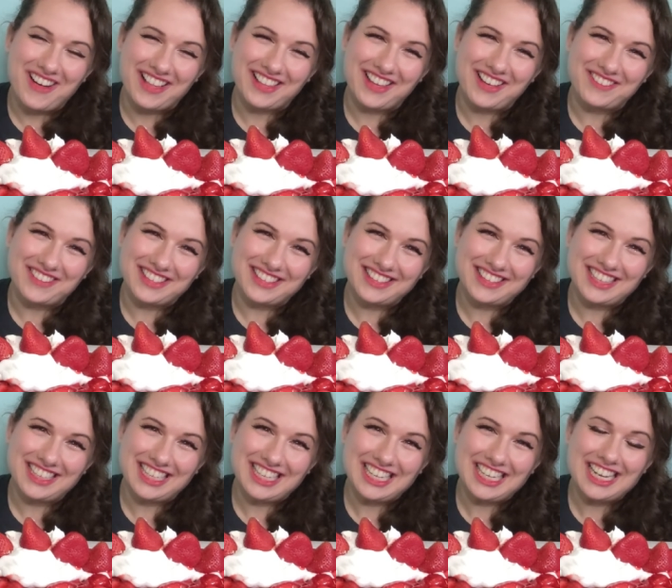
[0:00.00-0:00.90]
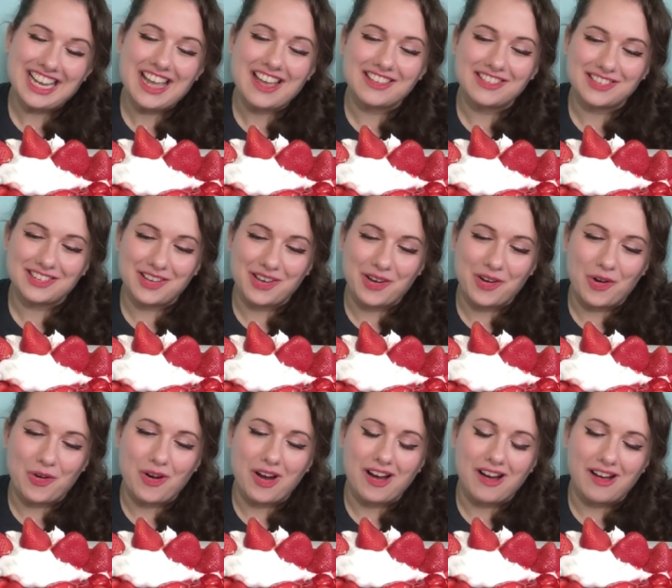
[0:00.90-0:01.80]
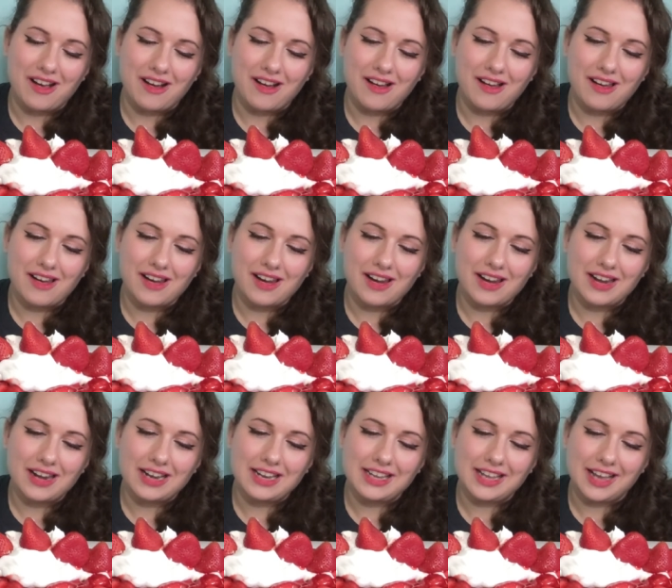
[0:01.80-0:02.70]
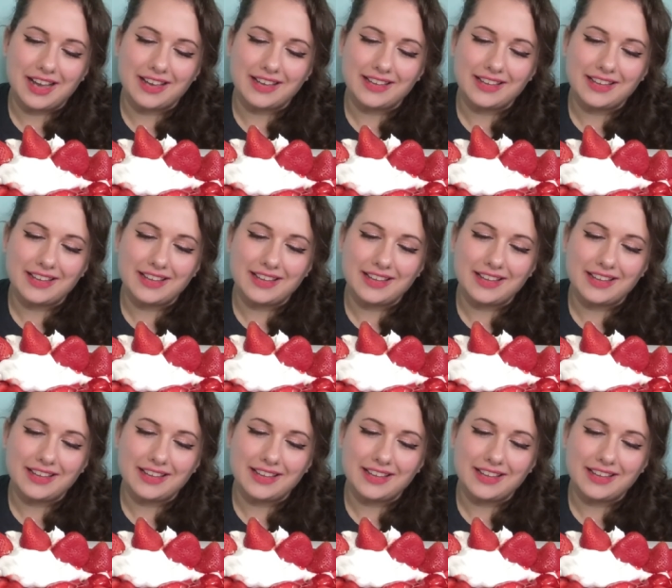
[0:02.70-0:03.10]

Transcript: while I was singing. So, uh, yeah,